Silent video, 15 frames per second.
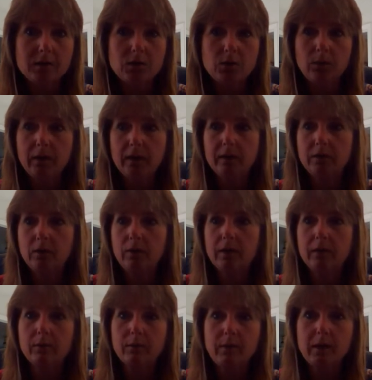So when I go
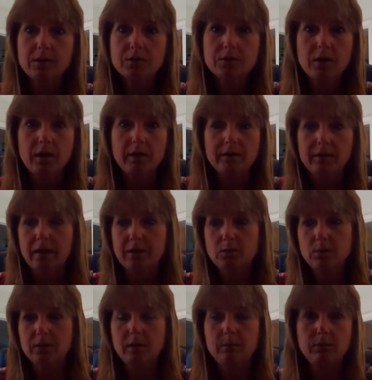out to a restaurant, that's
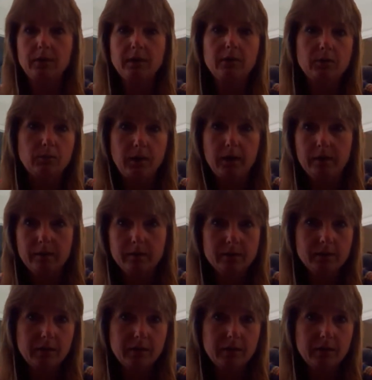what they bring you, right?